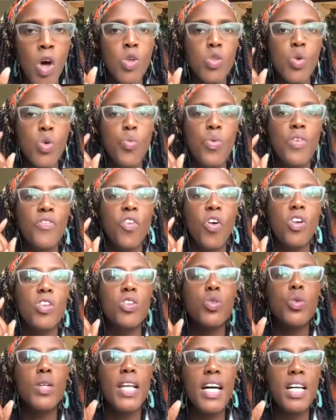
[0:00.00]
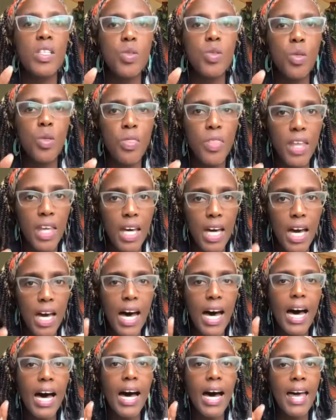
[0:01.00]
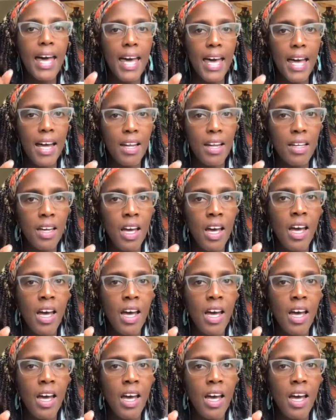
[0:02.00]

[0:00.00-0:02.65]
So we've got to learn to think ahead.